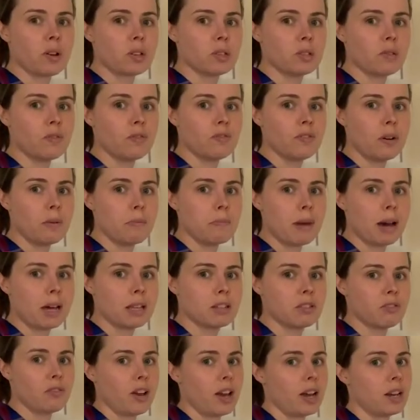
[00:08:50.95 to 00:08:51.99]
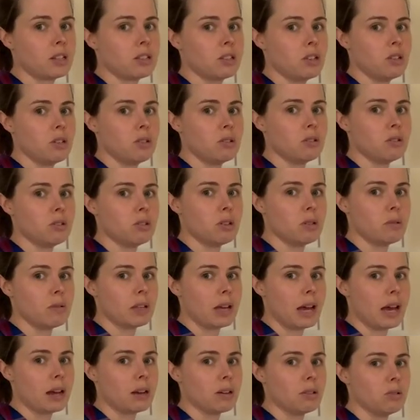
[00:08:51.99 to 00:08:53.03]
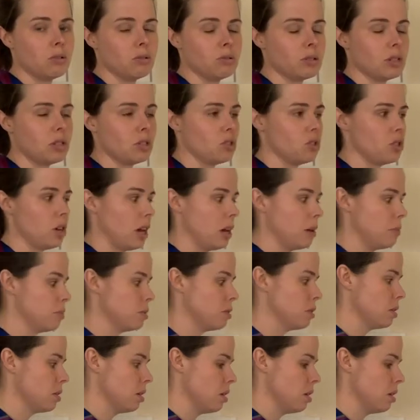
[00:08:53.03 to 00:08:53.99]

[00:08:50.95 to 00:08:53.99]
some fun maths facts at you to do with angles and shapes.